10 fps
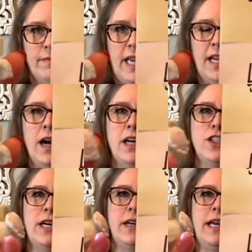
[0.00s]
And gosh,
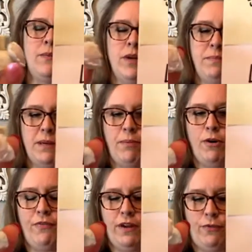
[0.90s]
I, it would have been
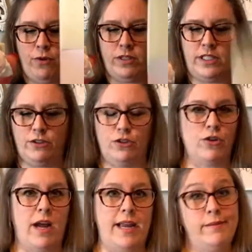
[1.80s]
perfect for a tiered
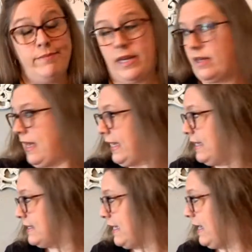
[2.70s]
tray. I, I
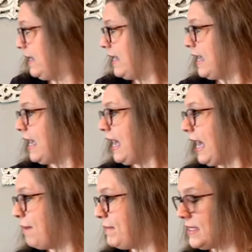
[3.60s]
guess I,
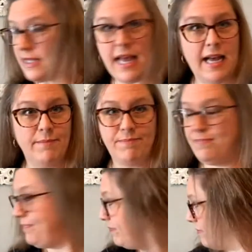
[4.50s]
I missed that.
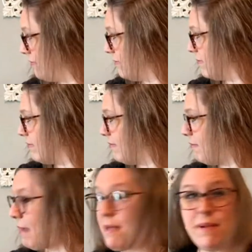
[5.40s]

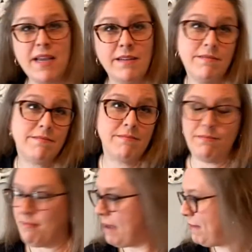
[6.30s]
Maybe,
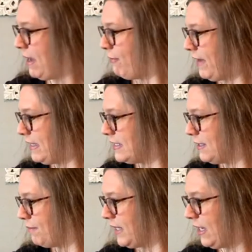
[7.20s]
maybe I'll find
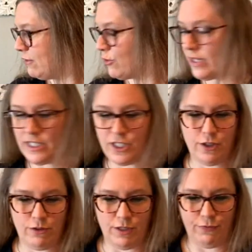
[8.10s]
something else or get to
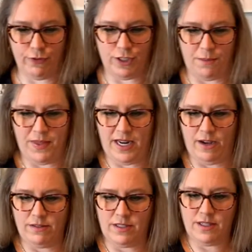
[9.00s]
use it for something
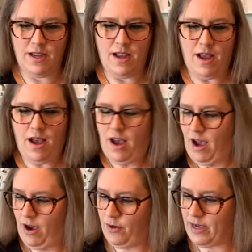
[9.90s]
else.
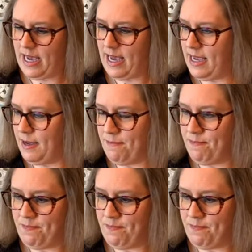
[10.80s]
Okay.